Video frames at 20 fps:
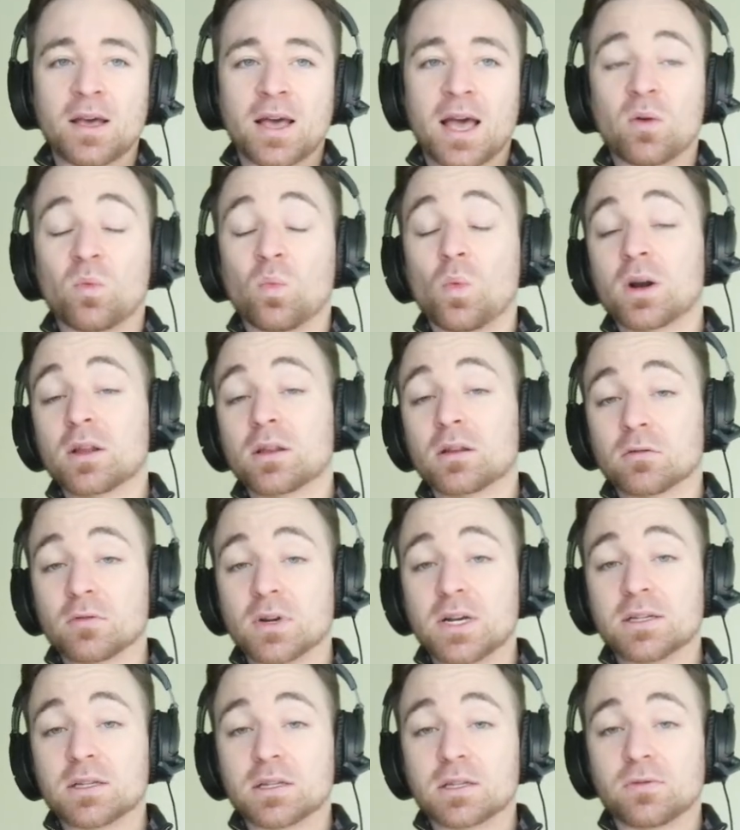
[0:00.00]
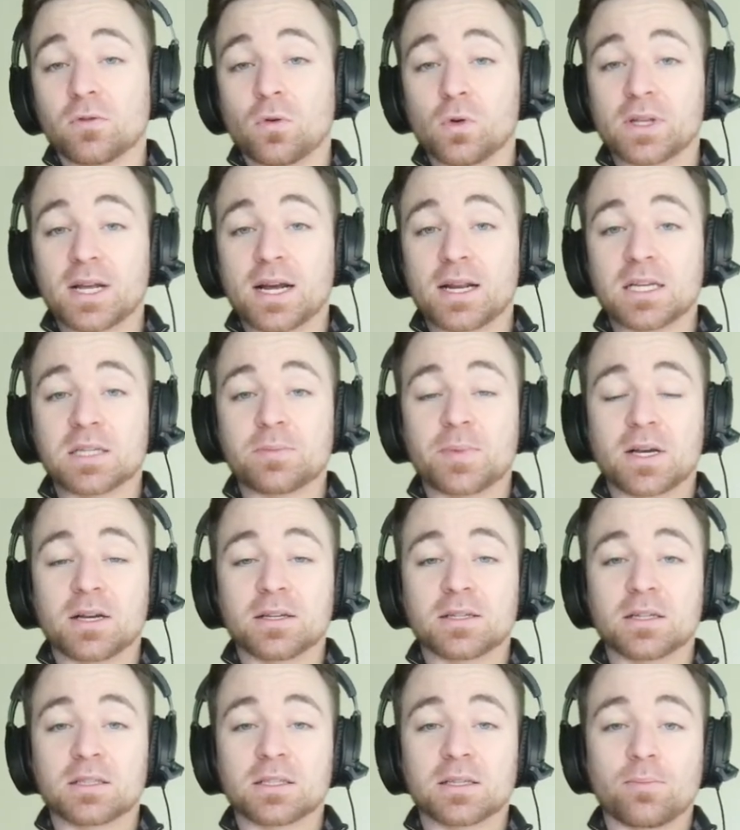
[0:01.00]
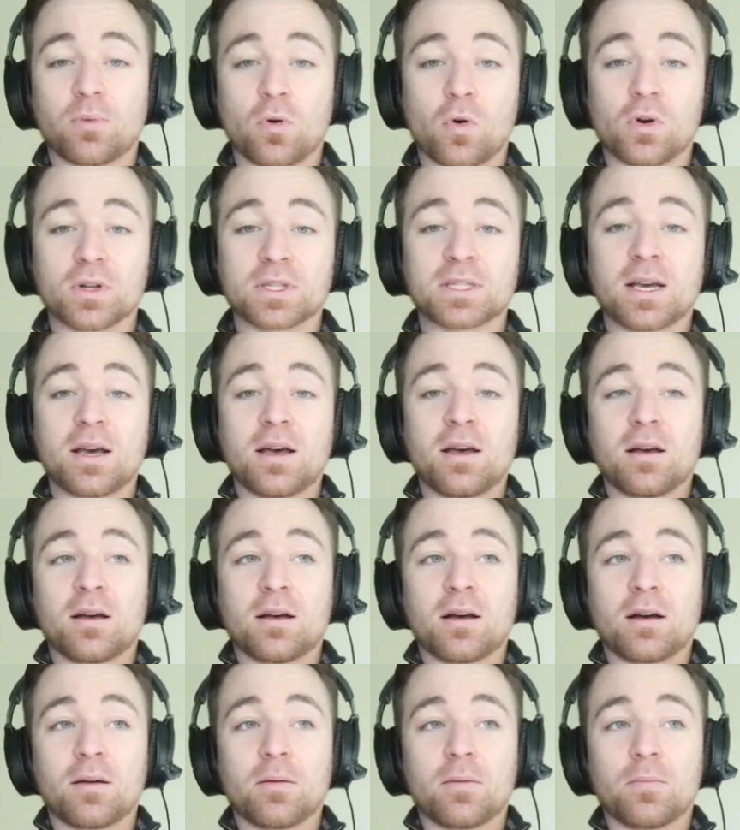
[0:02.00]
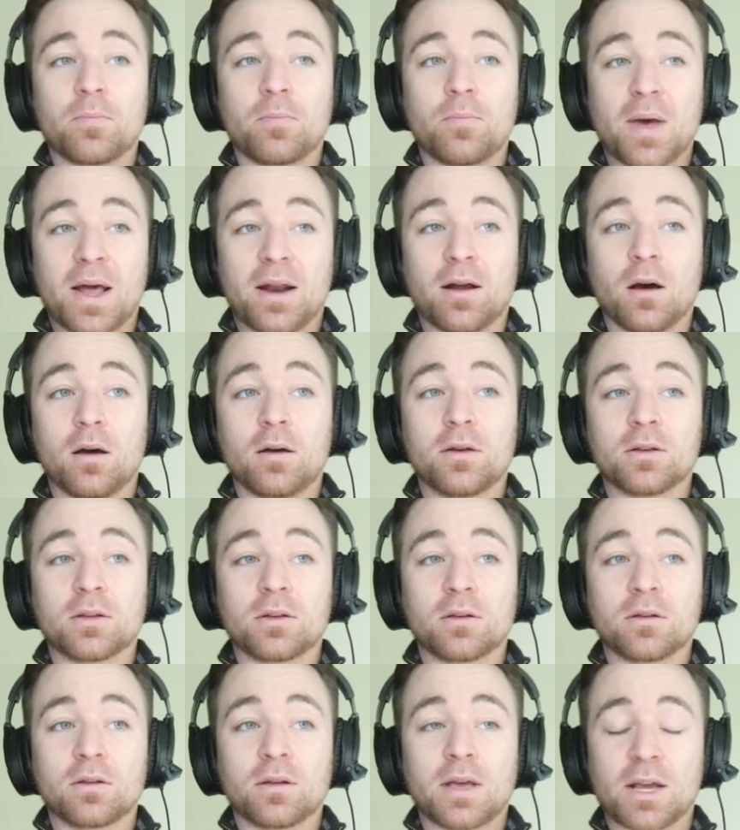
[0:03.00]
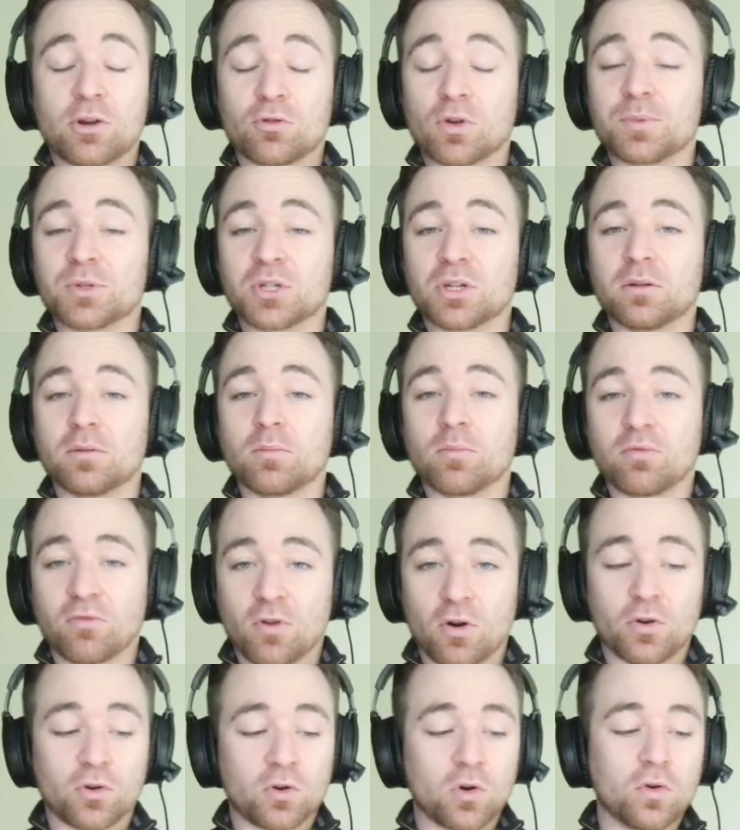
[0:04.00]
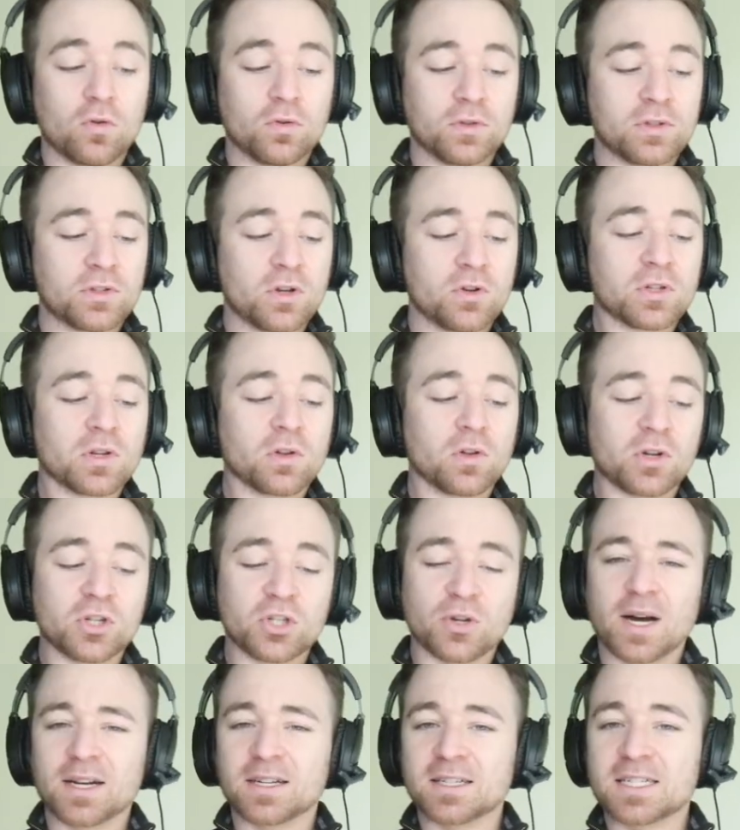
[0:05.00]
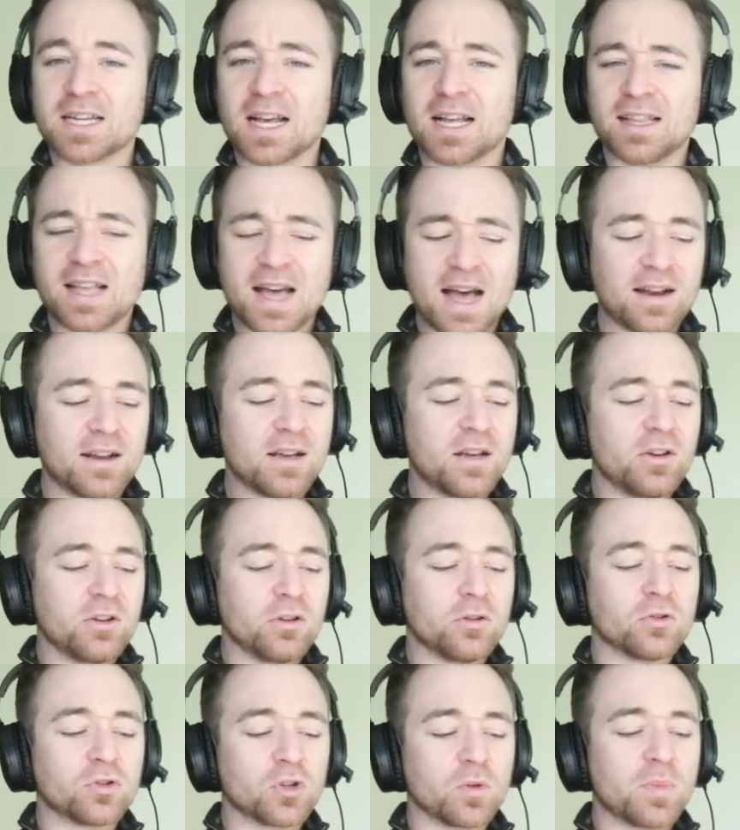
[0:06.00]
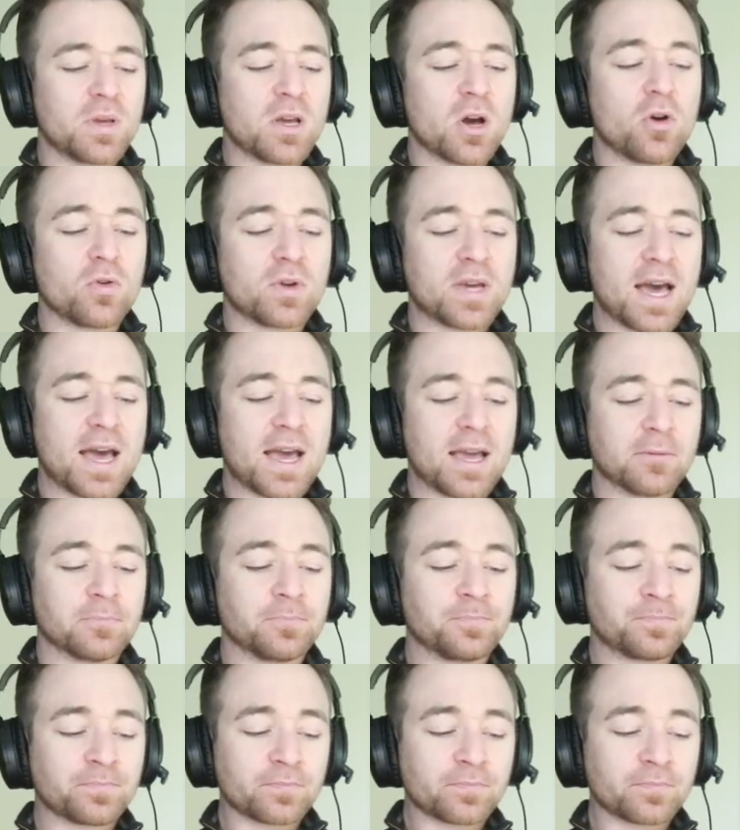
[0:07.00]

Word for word: And one of the reasons for that is because it supports better encryption protocols. So, so long as you understand that, you should be okay.